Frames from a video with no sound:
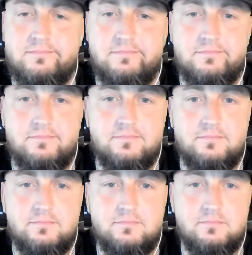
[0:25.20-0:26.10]

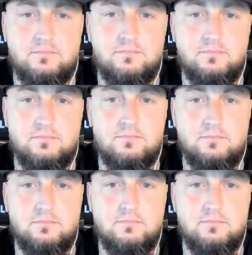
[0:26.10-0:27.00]

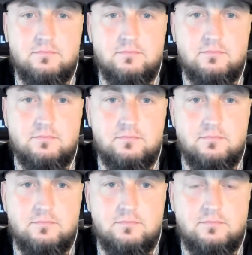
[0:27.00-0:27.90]

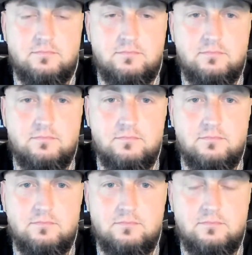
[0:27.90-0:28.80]

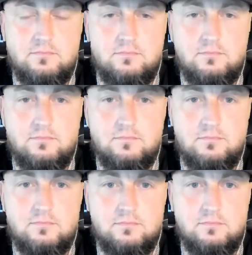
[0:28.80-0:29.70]

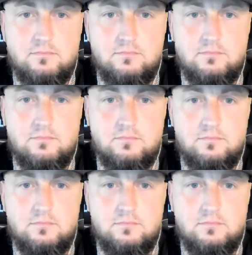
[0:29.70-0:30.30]
(not speaking)